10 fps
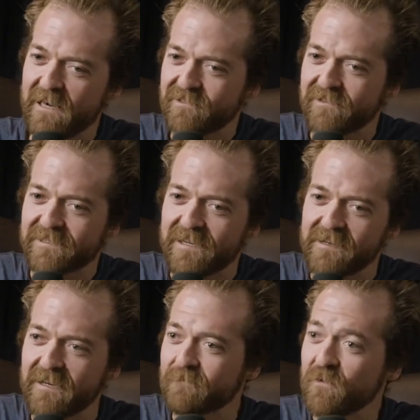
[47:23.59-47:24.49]
Actually,
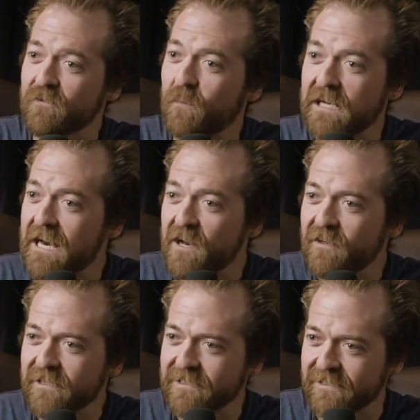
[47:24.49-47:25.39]
started up doing
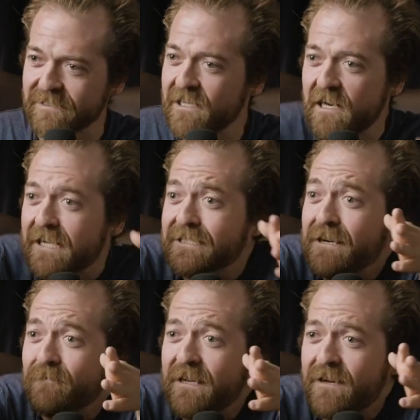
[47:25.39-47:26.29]
piano lessons. You know, that's
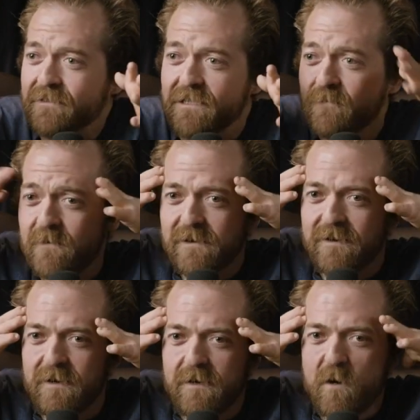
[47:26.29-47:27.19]
something else. I'm
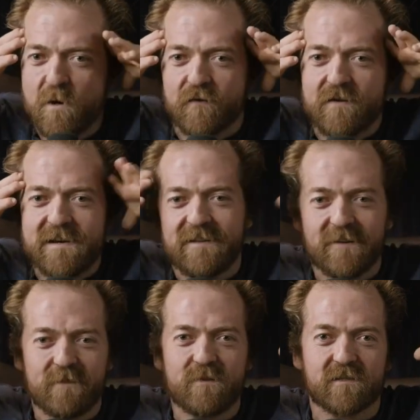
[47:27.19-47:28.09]
like, oh Grant,
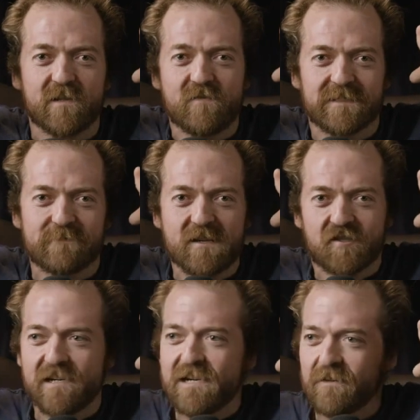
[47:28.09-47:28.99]
I'm not doing as
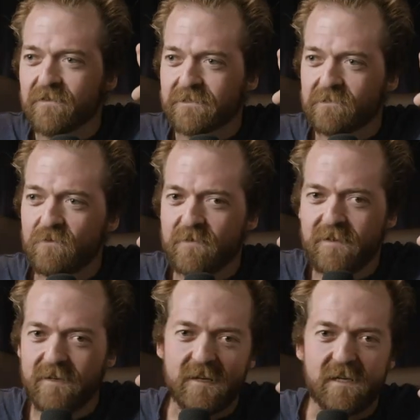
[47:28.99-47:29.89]
much now because of
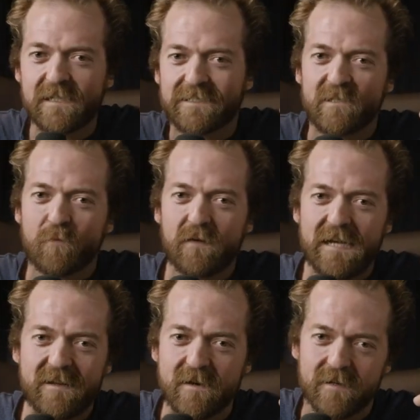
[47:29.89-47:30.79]
swimming. Let's do
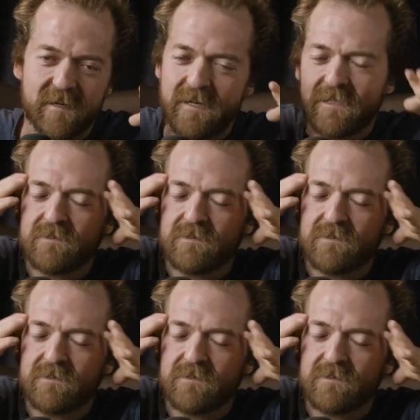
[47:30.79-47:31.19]
piano.